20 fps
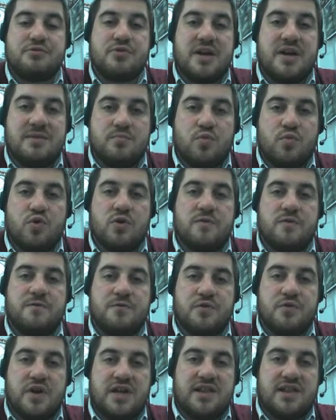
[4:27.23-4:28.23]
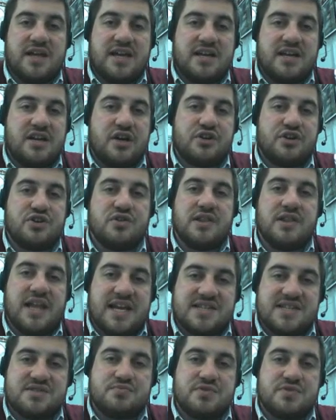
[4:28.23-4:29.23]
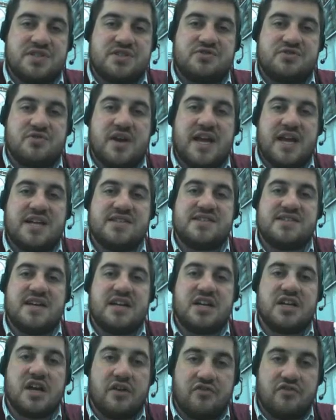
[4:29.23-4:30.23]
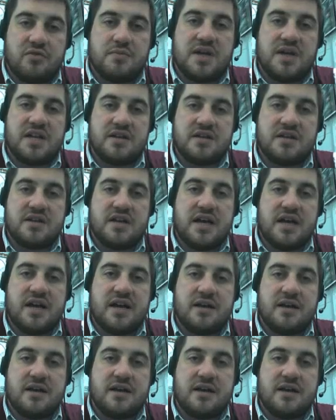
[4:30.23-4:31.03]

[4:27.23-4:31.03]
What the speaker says: operate more freely and under less restraint and government